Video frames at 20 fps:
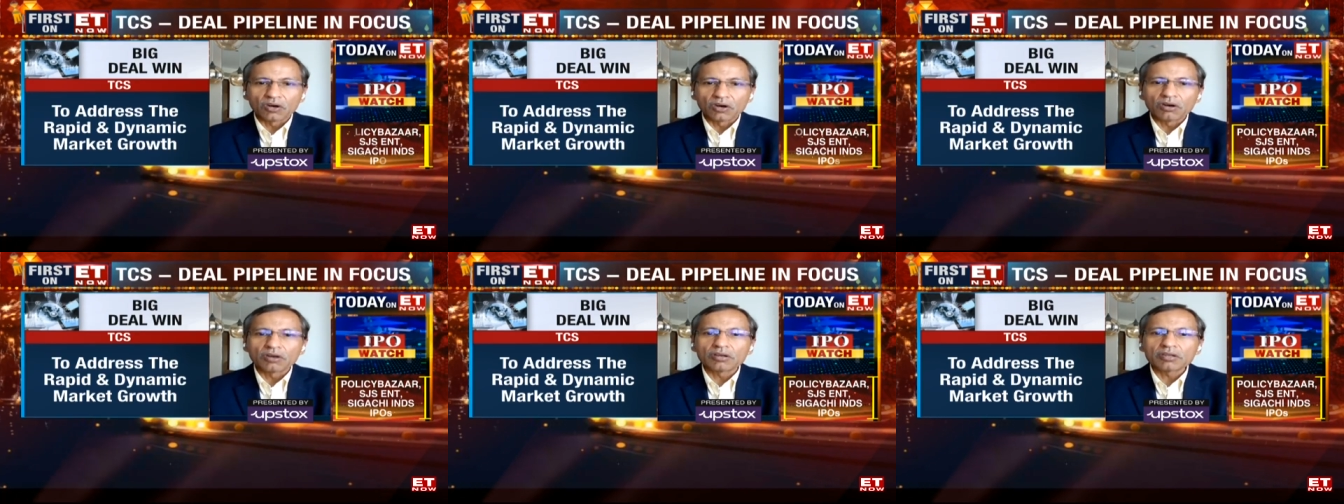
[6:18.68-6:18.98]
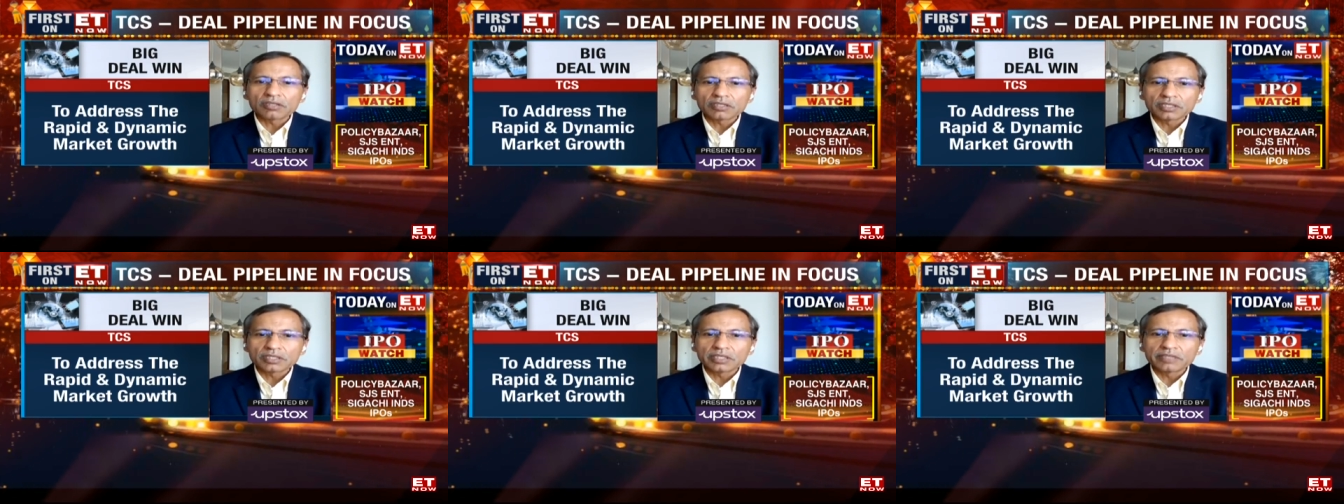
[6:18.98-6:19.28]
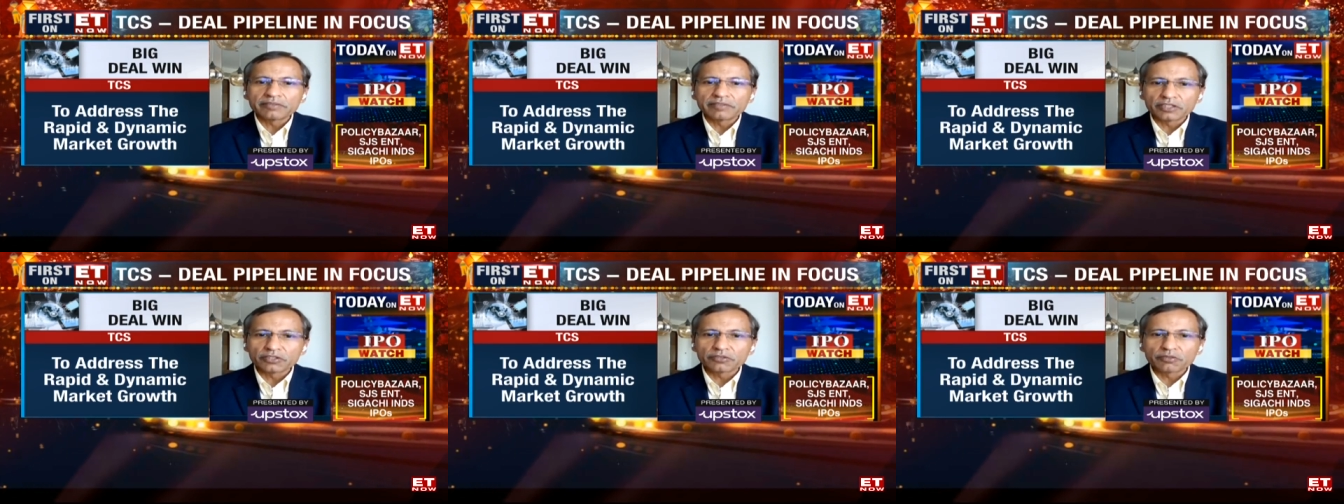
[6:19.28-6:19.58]
Or
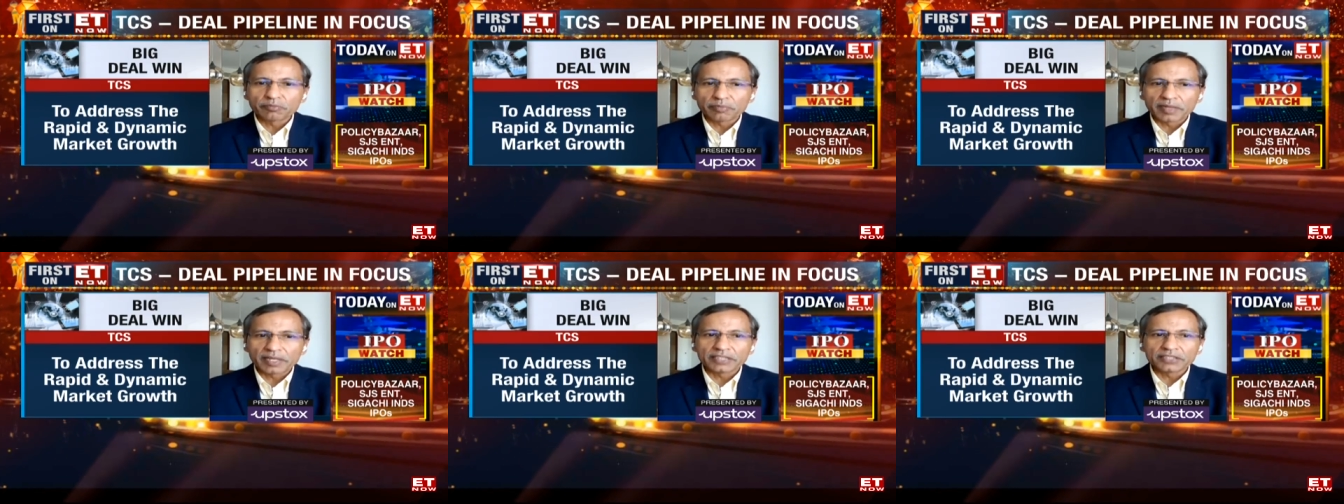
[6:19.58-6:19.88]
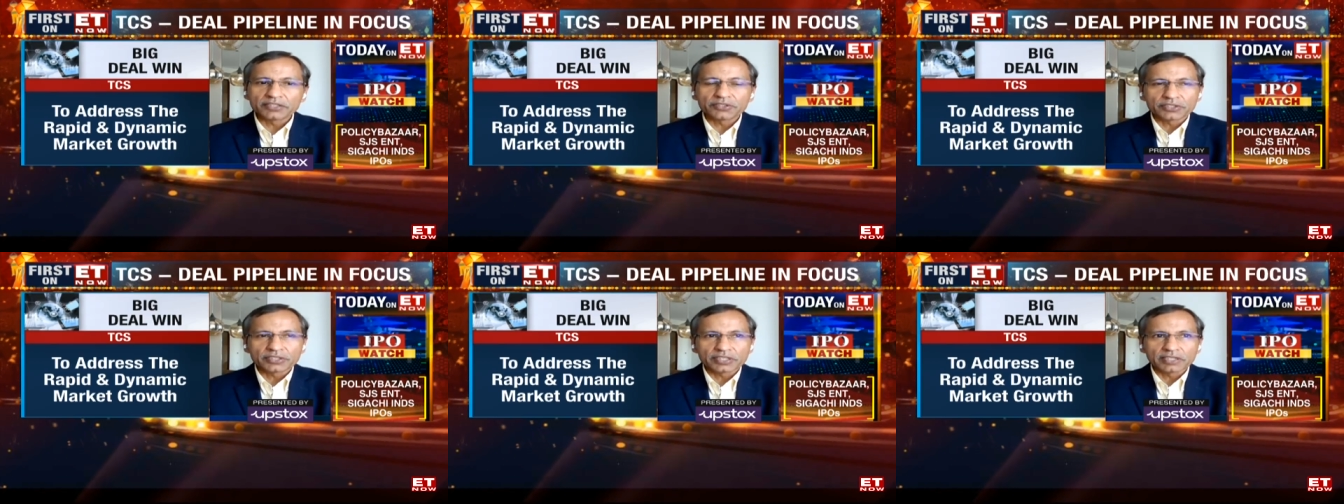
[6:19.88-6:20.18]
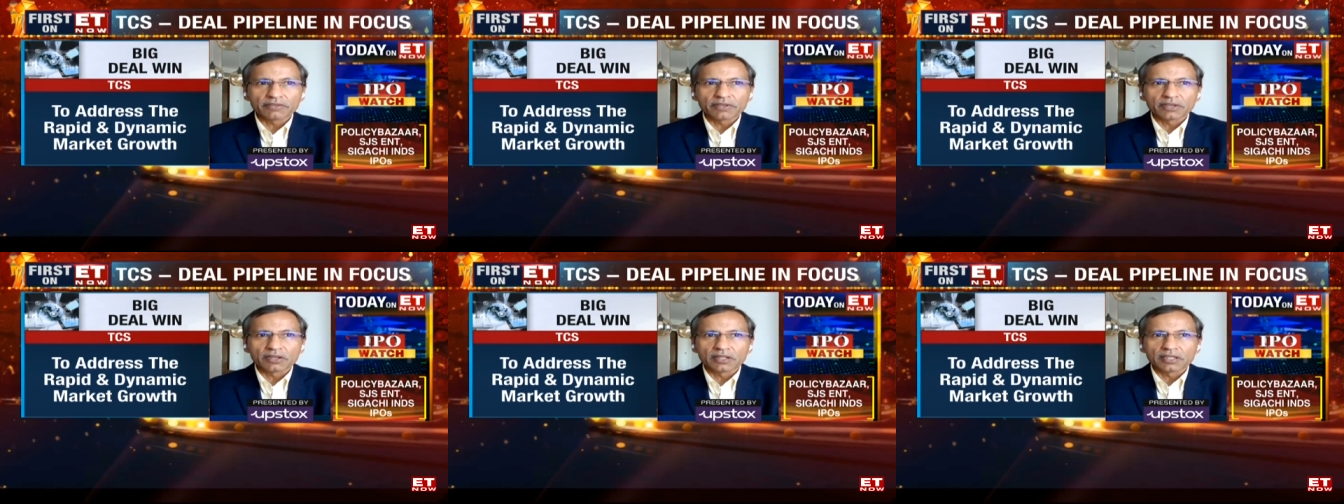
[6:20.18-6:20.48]
even if you're planning to
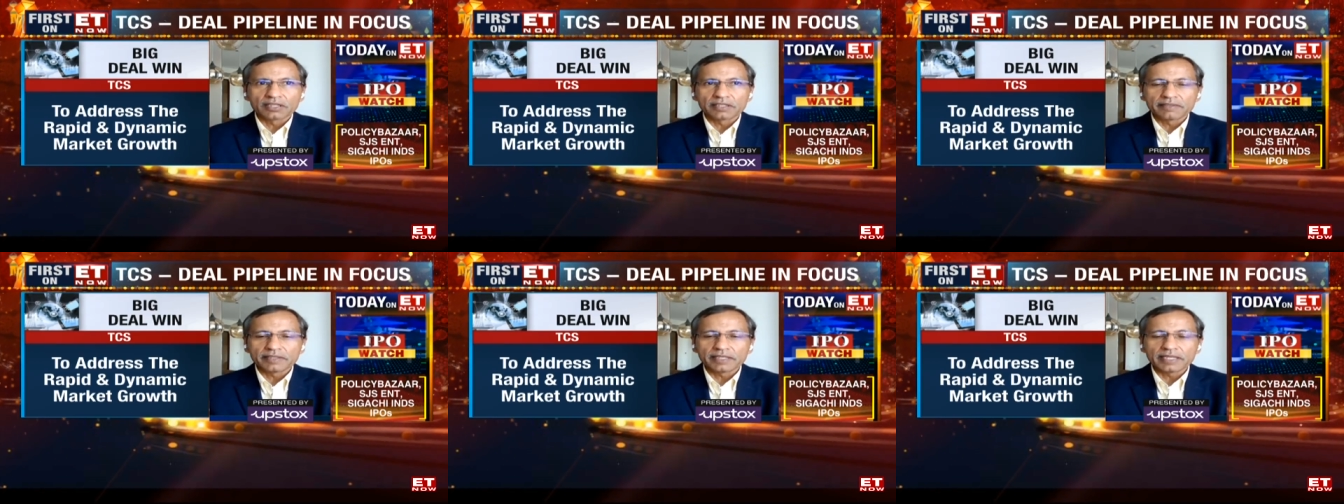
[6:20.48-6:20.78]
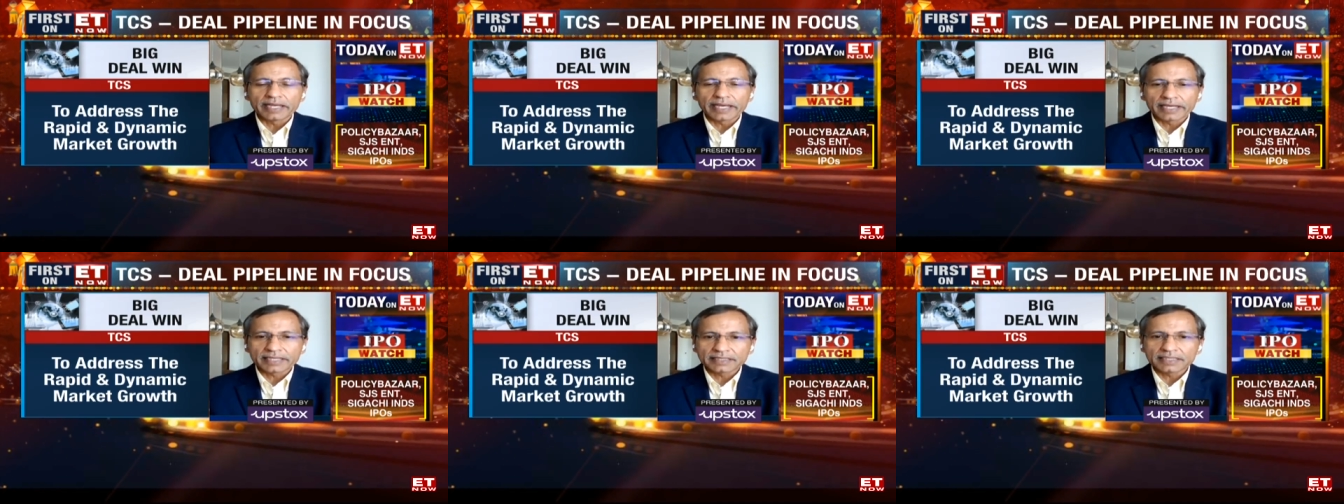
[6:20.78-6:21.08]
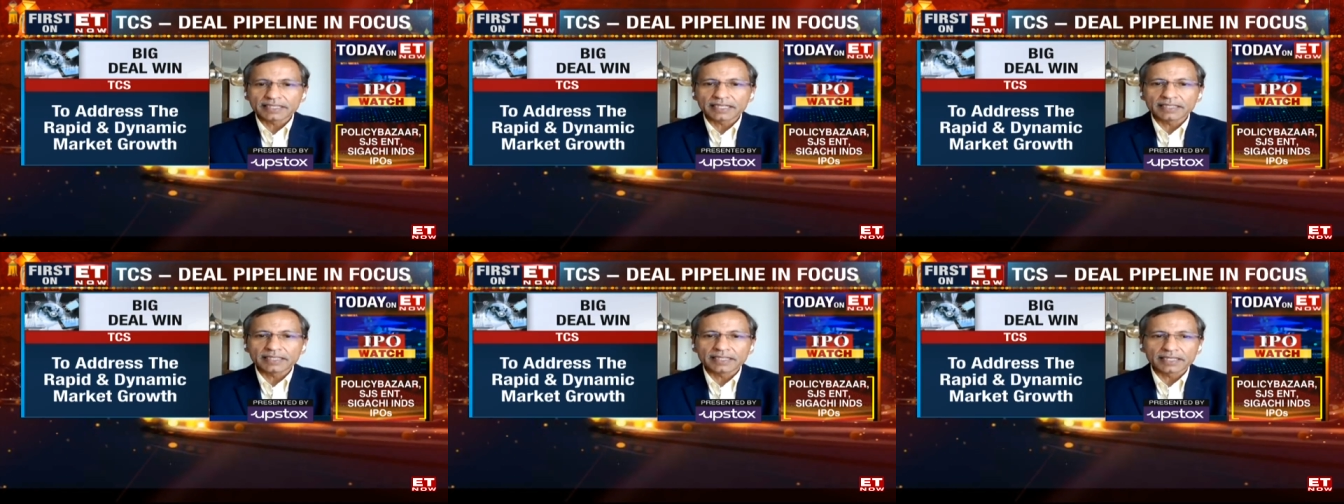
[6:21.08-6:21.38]
travel all the way,
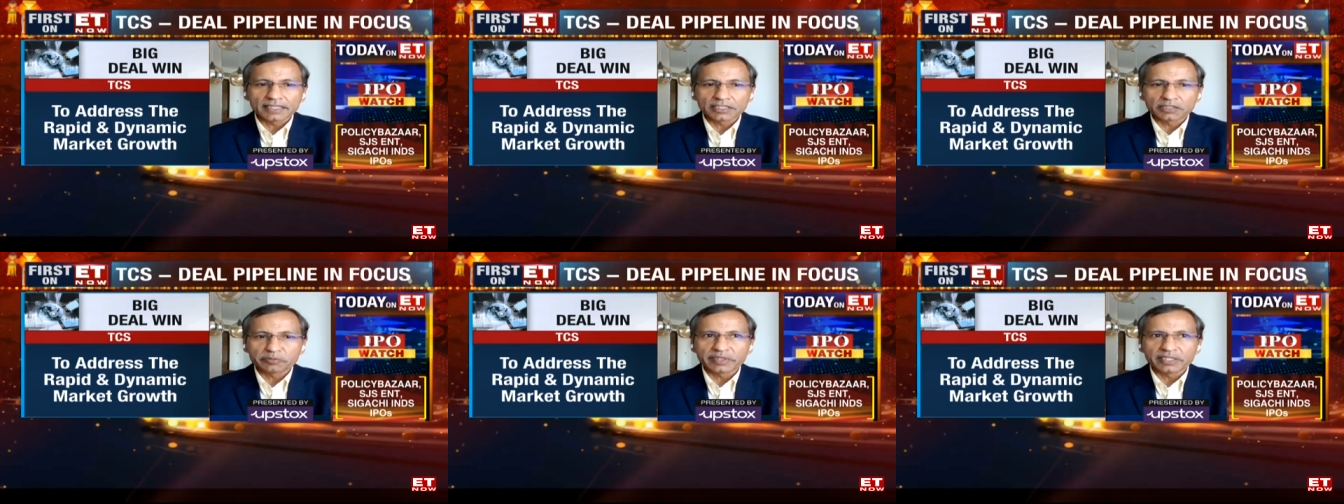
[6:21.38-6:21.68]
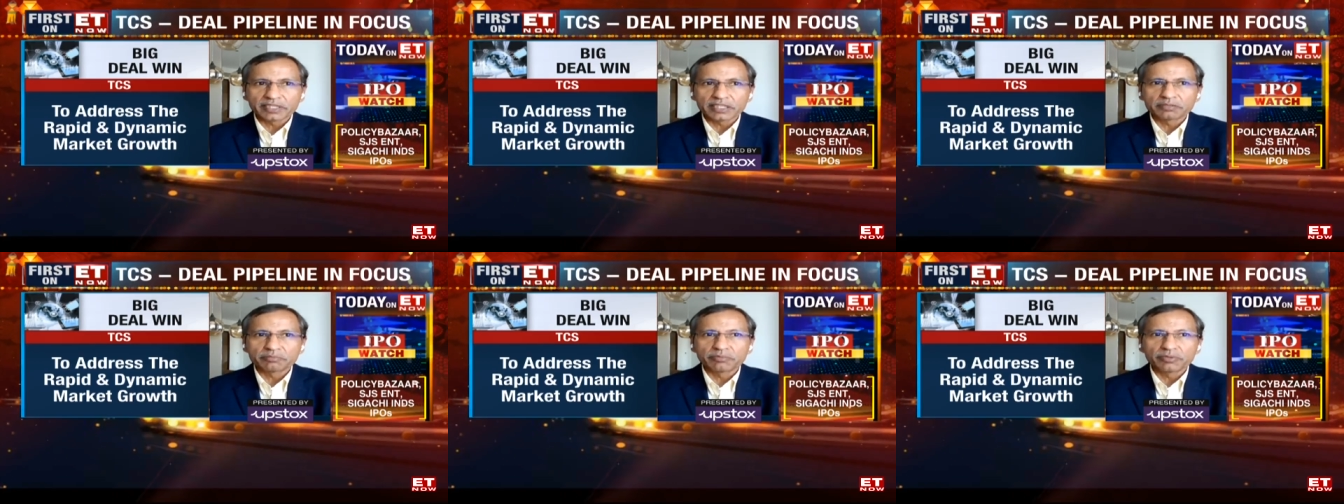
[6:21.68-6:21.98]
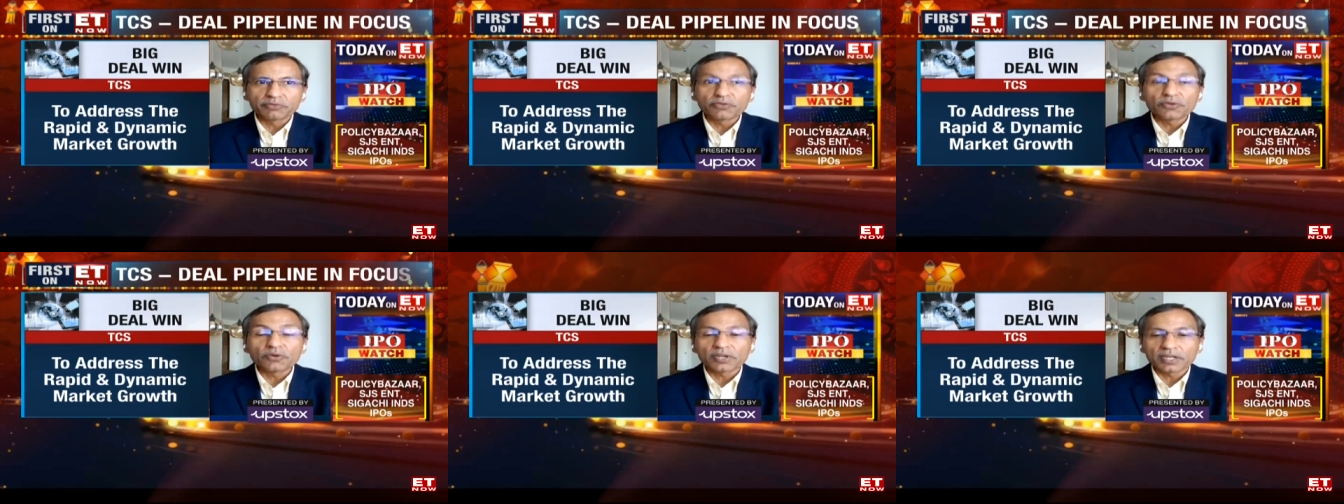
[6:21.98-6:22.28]
extend that experience
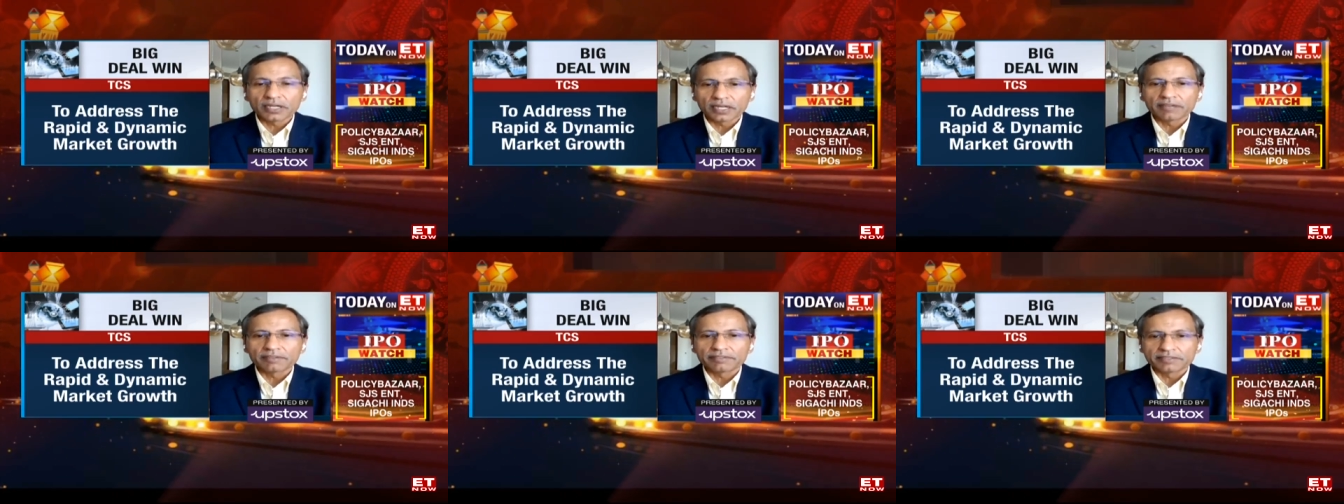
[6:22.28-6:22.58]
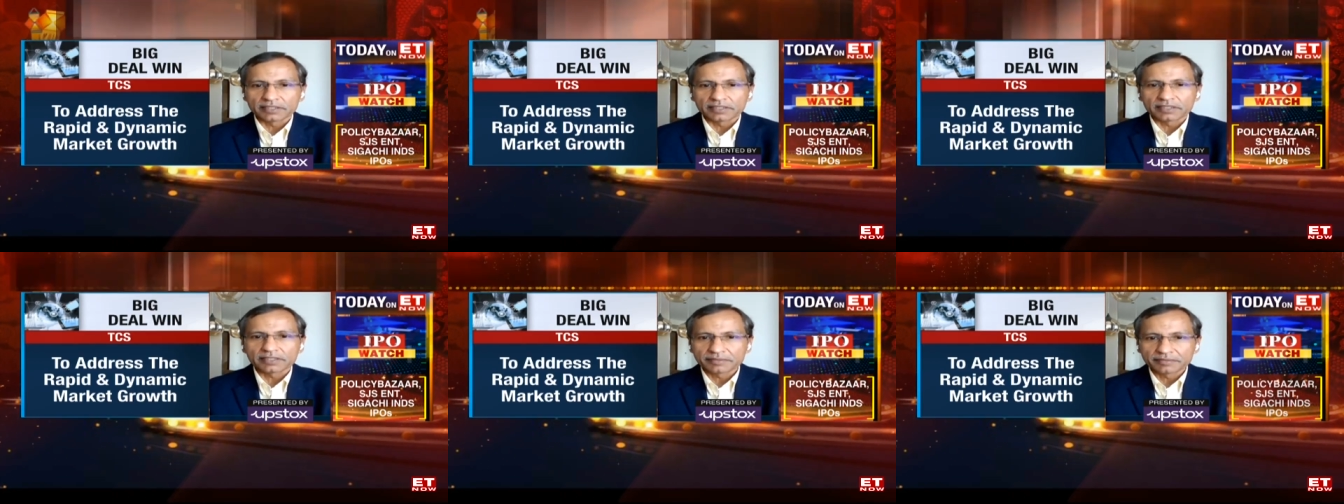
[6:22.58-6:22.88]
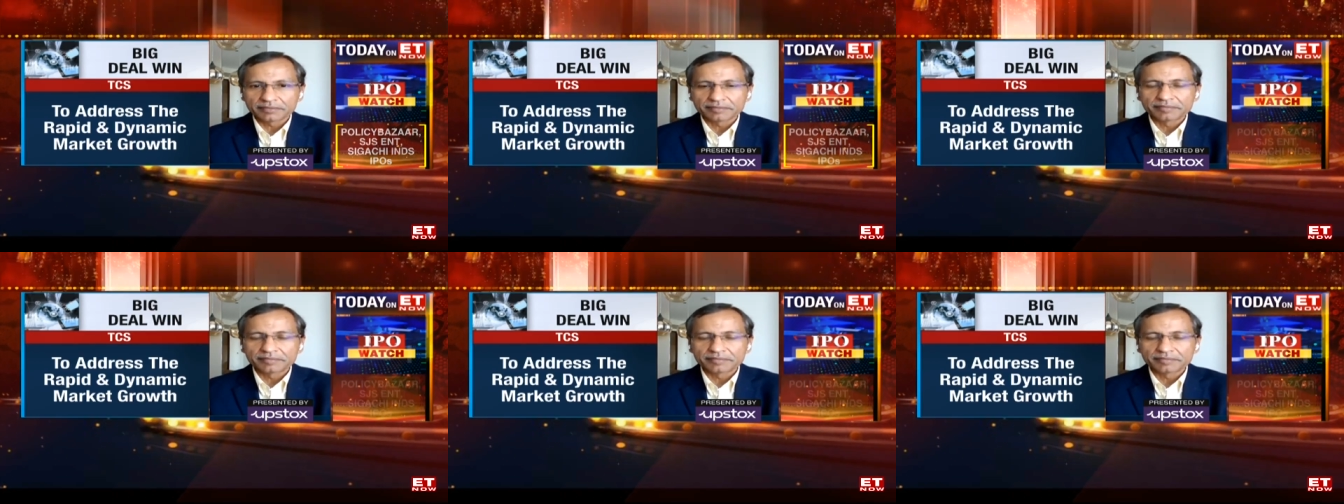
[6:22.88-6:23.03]
before and after.